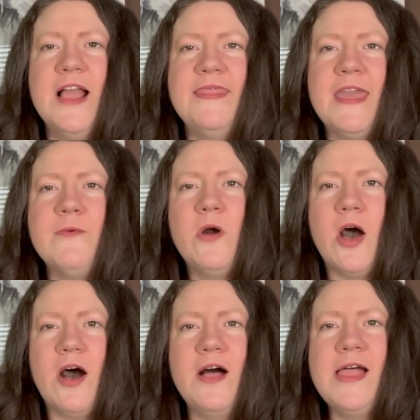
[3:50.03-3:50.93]
They will
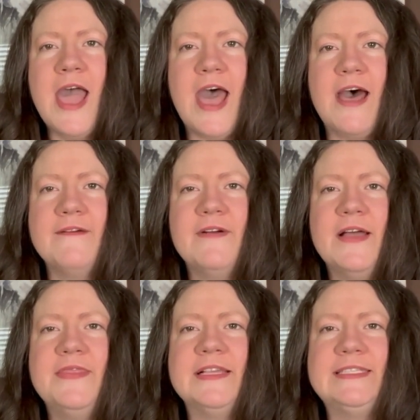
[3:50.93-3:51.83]
all have
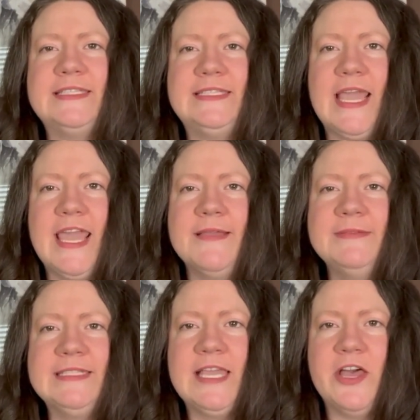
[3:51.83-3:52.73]
the same
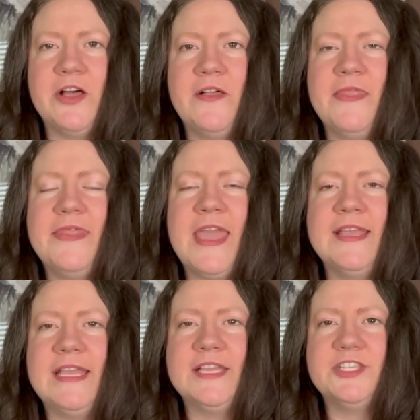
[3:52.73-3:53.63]
skill they
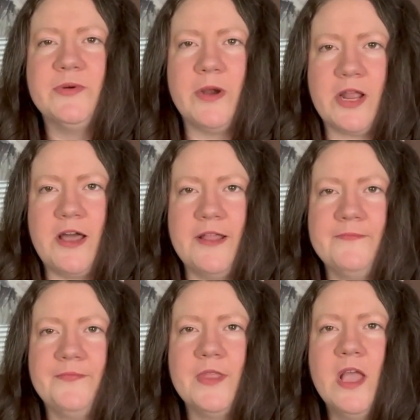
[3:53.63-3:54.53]
need to work on.
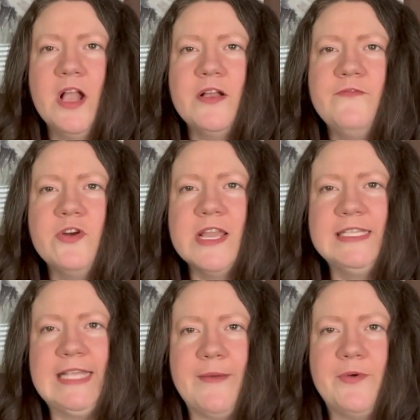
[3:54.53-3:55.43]
For
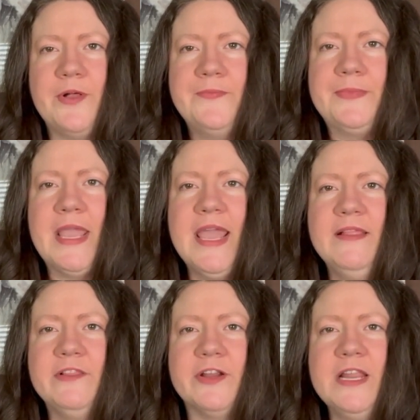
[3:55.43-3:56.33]
example, a
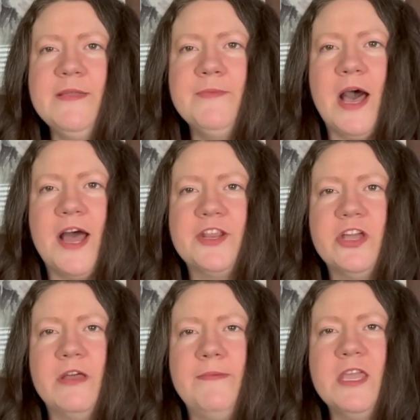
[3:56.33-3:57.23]
learning pod
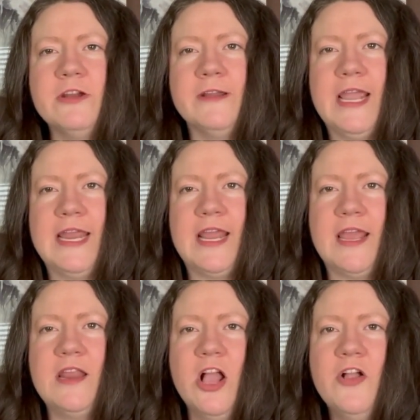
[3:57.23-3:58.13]
could be
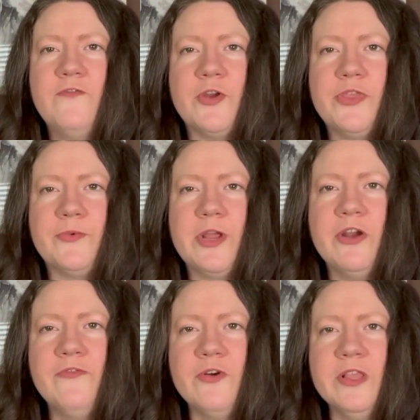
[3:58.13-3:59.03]
created for 3
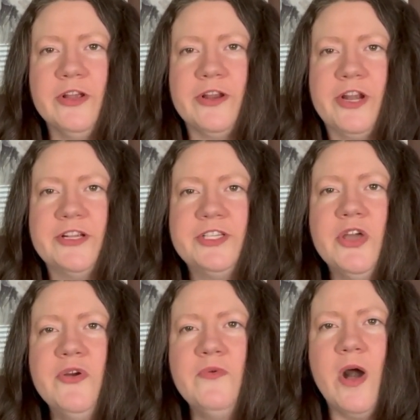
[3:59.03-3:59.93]
or 4 learners who